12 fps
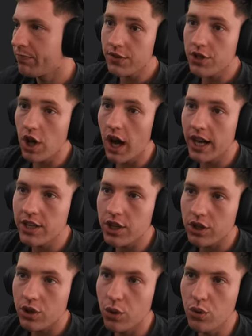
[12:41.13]
They've signed
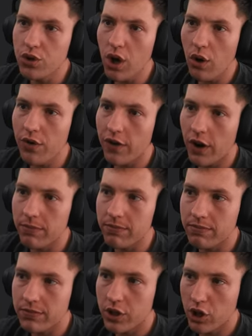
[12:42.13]
Couto
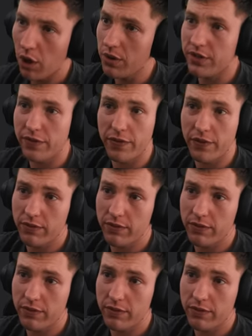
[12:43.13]
from Genoa to...